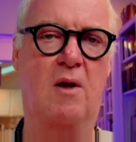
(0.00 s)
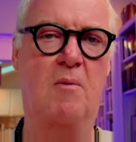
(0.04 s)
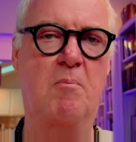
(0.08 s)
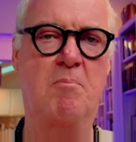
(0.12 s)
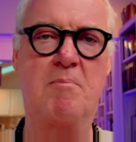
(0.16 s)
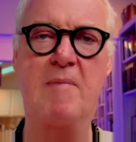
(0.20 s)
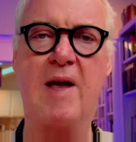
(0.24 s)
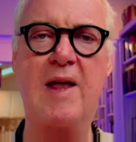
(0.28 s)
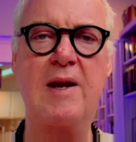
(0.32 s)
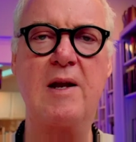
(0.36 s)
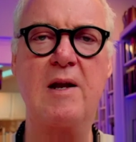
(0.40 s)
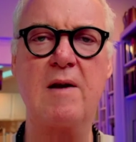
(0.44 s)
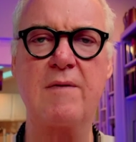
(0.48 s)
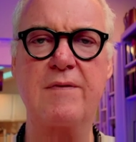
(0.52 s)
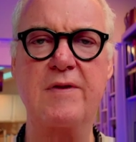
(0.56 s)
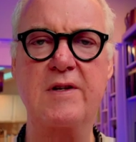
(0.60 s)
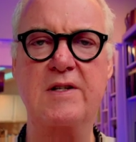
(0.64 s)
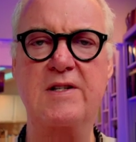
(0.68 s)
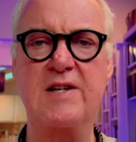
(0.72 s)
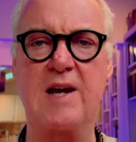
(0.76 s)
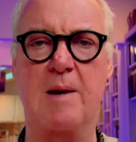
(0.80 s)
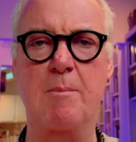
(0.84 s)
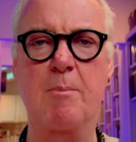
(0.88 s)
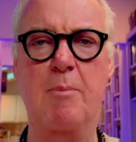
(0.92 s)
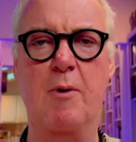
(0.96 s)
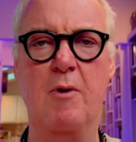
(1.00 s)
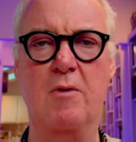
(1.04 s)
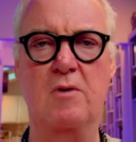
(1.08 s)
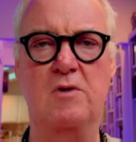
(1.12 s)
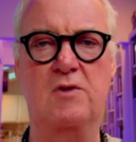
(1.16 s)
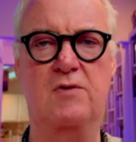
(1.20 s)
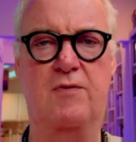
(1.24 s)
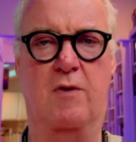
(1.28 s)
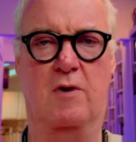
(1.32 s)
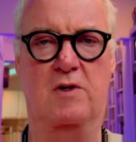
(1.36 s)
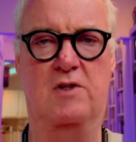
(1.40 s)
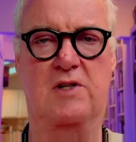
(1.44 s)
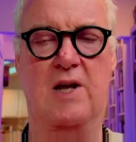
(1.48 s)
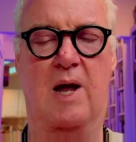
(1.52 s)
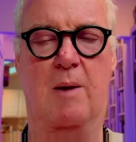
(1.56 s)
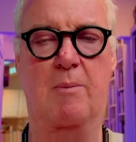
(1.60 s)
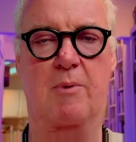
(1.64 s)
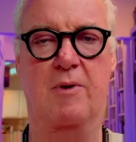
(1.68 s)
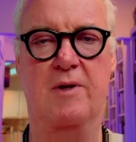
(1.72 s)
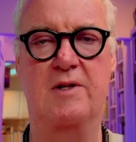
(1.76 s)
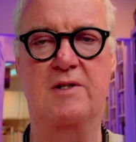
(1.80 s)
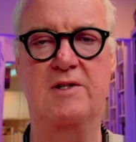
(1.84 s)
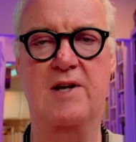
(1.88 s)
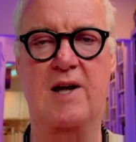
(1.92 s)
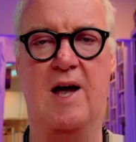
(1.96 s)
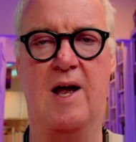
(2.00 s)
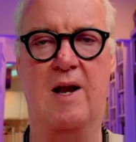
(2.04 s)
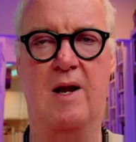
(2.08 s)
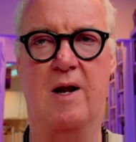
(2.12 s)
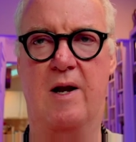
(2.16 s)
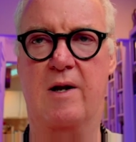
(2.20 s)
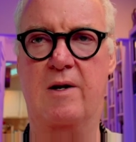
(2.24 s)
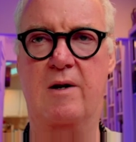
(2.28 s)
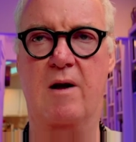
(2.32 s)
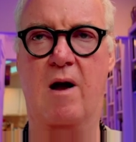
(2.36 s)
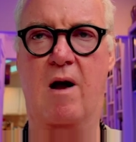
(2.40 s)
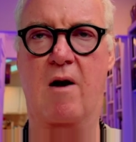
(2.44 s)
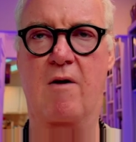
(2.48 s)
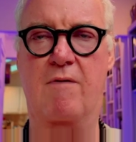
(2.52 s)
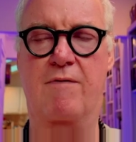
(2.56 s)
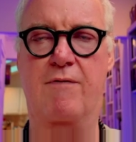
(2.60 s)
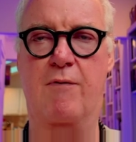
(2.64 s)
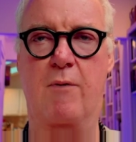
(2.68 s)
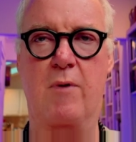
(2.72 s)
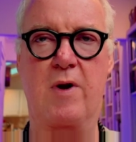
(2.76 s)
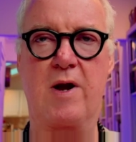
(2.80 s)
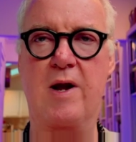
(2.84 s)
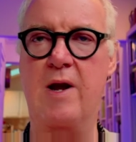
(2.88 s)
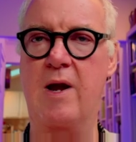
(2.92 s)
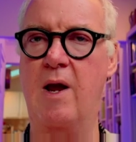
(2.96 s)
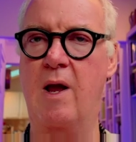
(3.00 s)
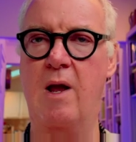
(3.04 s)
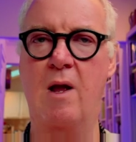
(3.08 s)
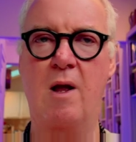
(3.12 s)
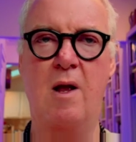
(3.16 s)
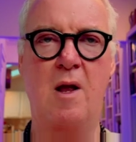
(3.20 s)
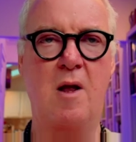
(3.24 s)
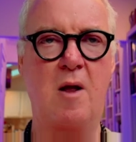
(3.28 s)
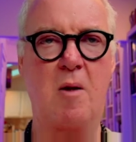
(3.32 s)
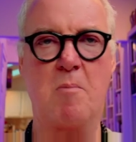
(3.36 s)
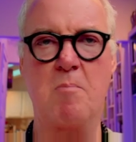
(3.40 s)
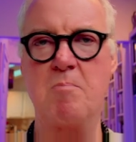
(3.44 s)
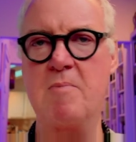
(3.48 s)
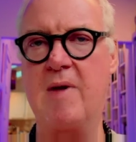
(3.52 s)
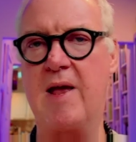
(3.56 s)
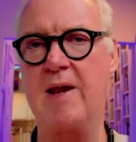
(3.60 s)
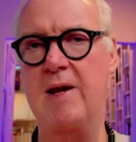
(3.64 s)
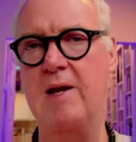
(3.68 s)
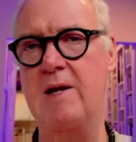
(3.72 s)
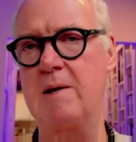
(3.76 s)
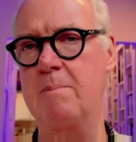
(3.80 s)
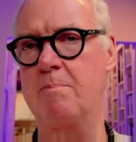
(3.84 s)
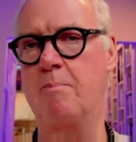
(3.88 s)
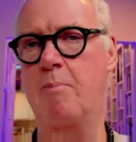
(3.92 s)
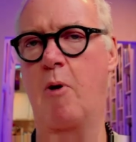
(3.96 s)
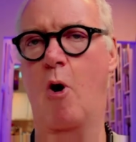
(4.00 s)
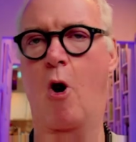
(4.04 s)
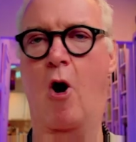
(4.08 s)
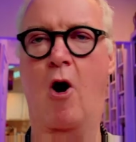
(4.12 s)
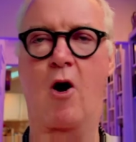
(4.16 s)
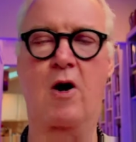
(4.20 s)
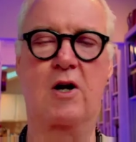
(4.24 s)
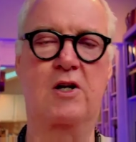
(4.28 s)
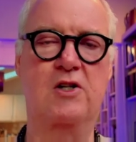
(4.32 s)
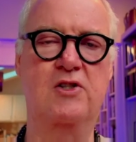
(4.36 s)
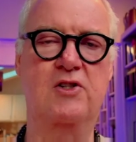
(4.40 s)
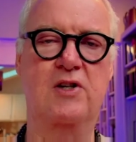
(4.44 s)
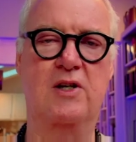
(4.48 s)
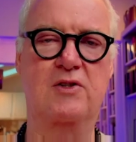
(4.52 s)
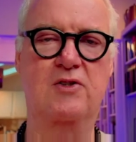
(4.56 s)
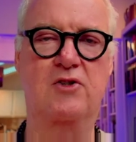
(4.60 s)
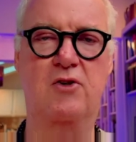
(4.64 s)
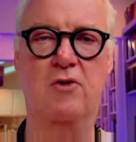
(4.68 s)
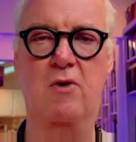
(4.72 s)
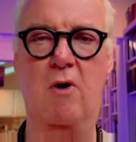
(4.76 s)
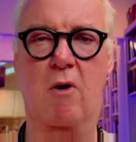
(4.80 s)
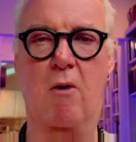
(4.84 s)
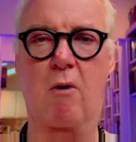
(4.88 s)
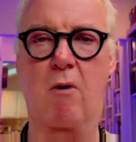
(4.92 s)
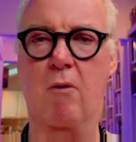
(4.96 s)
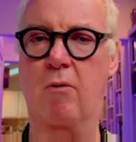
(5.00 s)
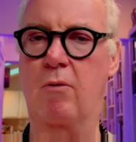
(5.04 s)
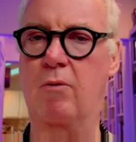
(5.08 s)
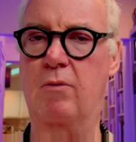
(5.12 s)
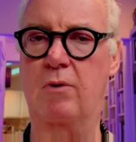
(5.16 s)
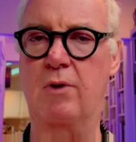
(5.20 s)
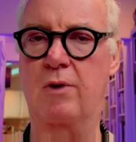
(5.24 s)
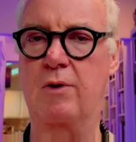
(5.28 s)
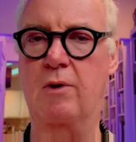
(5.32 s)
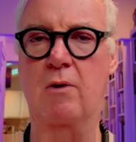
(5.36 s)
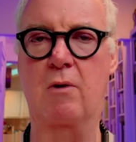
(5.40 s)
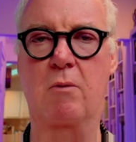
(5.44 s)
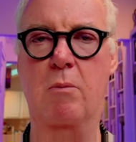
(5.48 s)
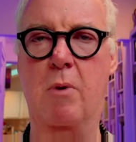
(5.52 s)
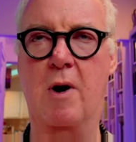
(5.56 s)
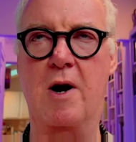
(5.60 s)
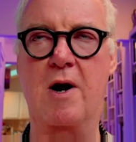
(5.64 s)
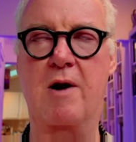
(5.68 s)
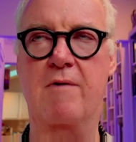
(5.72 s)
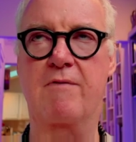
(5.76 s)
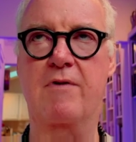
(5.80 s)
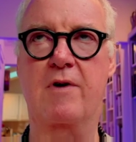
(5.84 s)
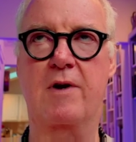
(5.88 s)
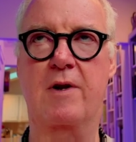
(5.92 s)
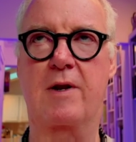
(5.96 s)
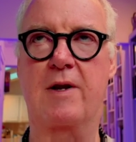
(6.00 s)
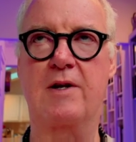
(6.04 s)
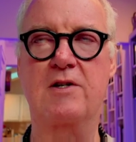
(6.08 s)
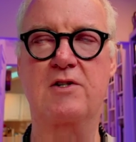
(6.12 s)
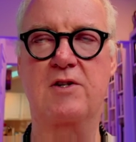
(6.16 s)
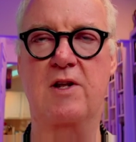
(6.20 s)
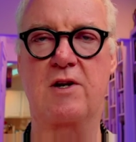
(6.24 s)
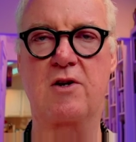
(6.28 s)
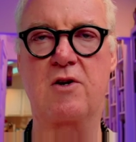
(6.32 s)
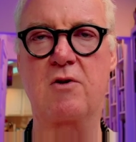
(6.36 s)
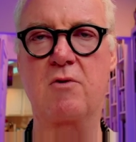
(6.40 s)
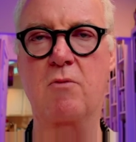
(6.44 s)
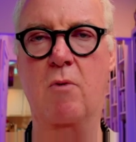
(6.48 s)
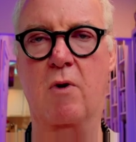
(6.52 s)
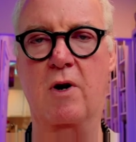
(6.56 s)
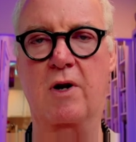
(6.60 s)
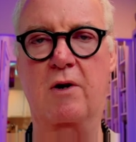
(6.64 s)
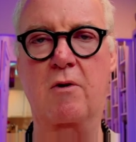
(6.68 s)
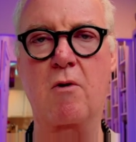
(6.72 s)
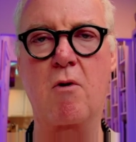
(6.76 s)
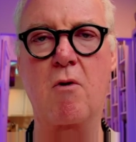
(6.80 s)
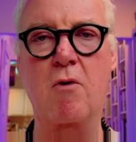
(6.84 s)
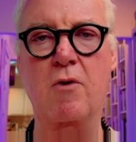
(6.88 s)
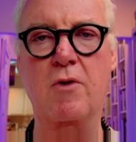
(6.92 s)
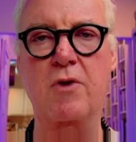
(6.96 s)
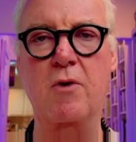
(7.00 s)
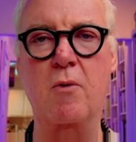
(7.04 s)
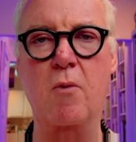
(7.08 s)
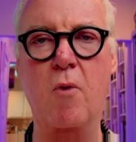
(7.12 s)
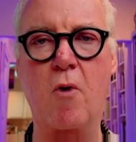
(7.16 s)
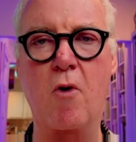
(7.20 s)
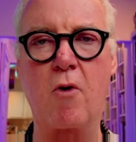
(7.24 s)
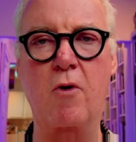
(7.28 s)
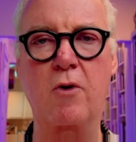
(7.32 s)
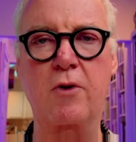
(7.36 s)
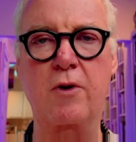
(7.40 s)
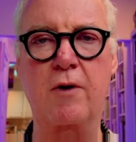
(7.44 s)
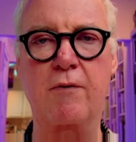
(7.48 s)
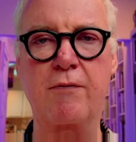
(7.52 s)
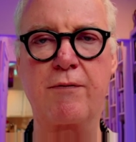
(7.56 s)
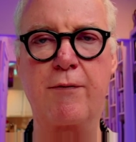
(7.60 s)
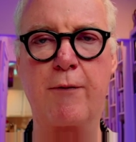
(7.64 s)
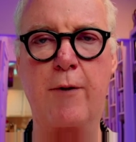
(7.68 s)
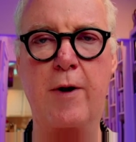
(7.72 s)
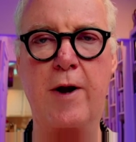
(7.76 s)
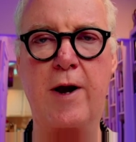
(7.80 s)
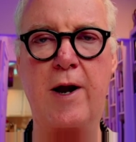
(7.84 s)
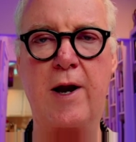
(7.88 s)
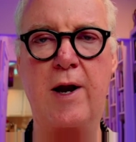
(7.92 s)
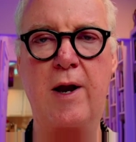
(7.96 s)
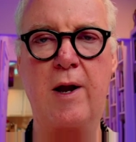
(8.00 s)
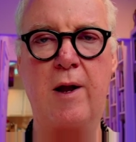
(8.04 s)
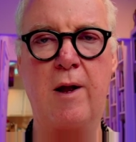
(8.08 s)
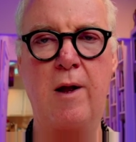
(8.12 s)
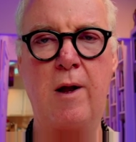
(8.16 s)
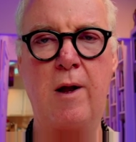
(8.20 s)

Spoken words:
Many of the temples, for example, in Thailand are free. Many parks as you go, wherever it is that you want to go in the world are free.